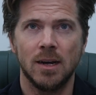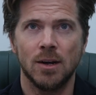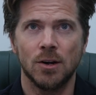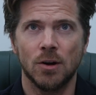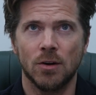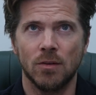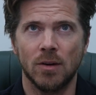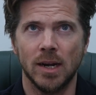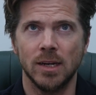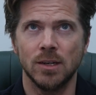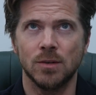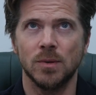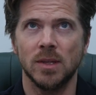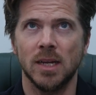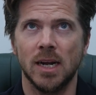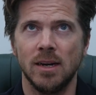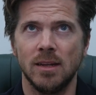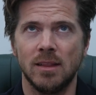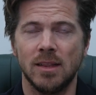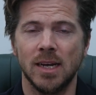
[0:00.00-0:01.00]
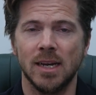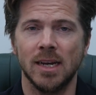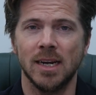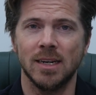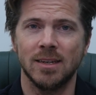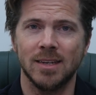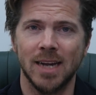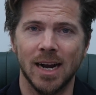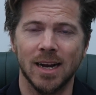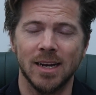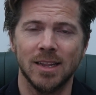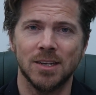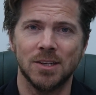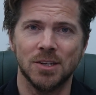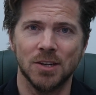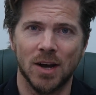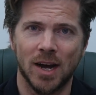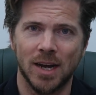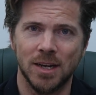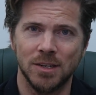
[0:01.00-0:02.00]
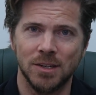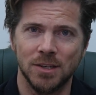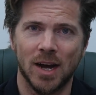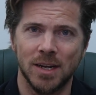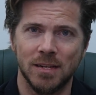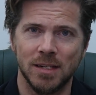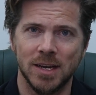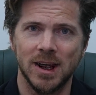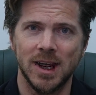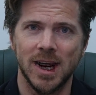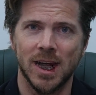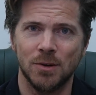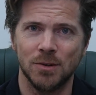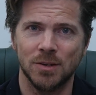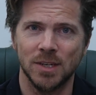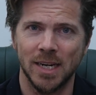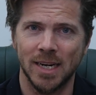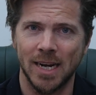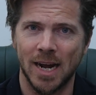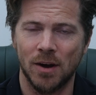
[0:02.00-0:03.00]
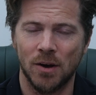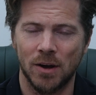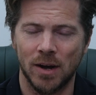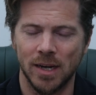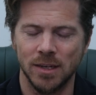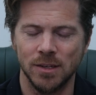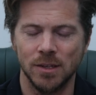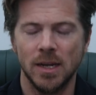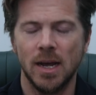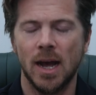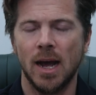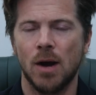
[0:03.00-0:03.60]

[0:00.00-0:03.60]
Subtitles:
correlates with anything exactly the size of the cells in our eyes.